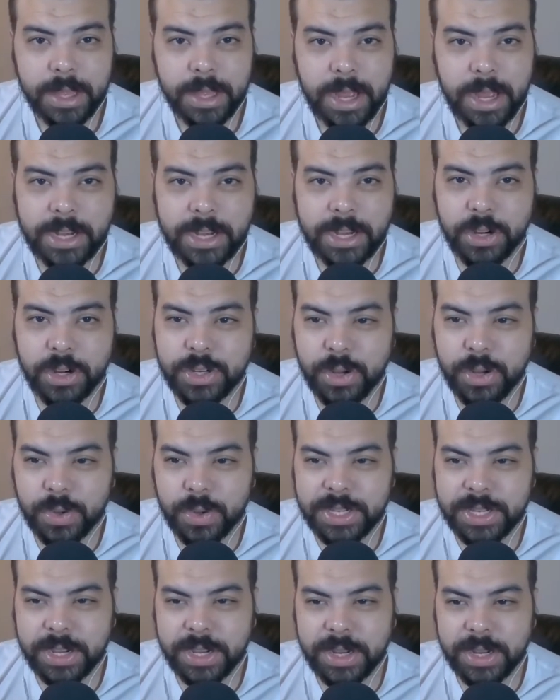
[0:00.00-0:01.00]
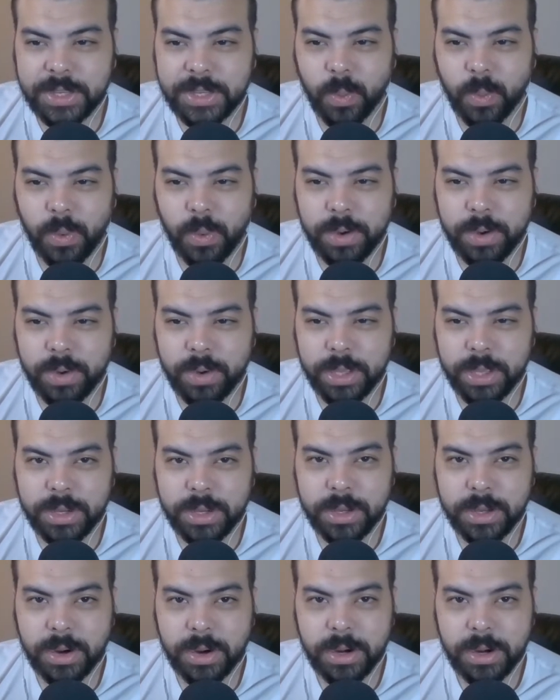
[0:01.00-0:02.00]
I told you, you always get at least one really
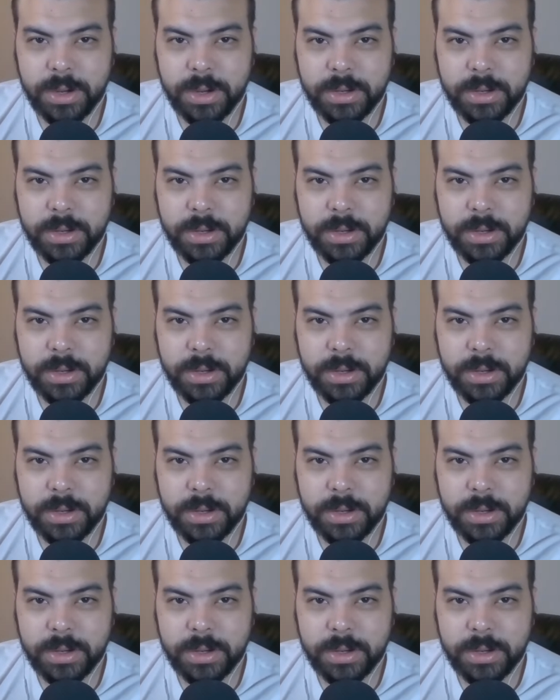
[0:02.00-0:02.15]
good card.